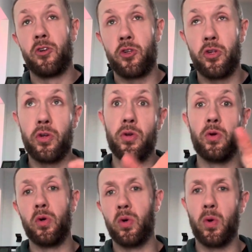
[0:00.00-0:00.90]

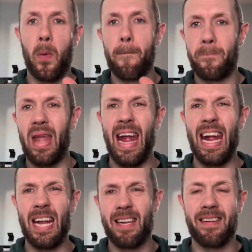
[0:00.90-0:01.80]
to
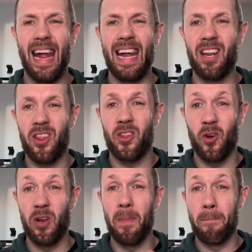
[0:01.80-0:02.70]

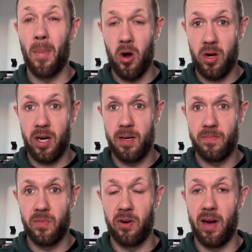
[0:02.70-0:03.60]
830 mark.
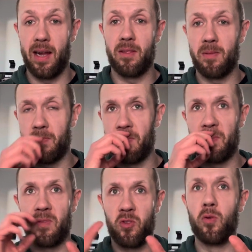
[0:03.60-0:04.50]
All right,
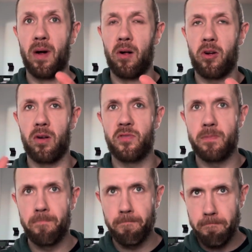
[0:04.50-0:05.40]
2 bell curves.
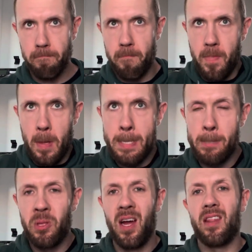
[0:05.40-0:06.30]

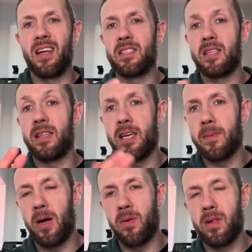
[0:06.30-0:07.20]
Things to think
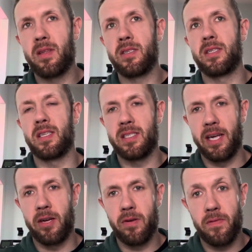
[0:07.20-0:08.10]
about with this is the
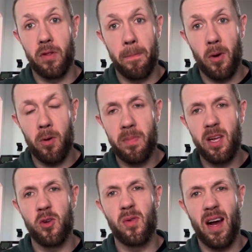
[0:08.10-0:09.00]
standard for the burpee.
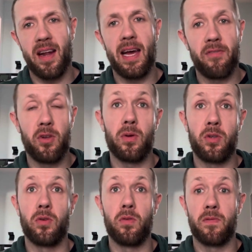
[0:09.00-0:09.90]
You do not have to do a
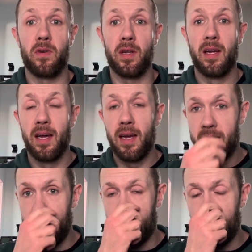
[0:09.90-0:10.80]
2-foot
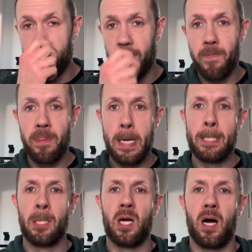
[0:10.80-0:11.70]
takeoff,
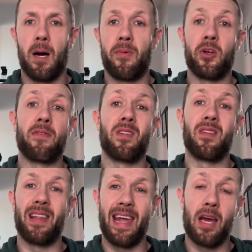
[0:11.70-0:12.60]
but you have to
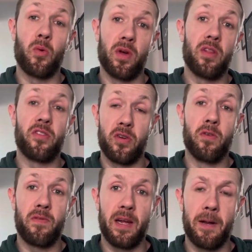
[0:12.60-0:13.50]
land with 2
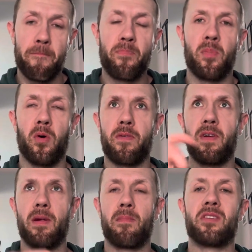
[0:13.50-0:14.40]
feet. Both
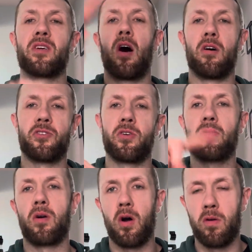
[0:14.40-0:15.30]
feet must also
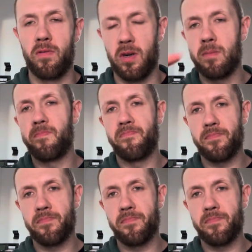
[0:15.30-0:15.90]
go over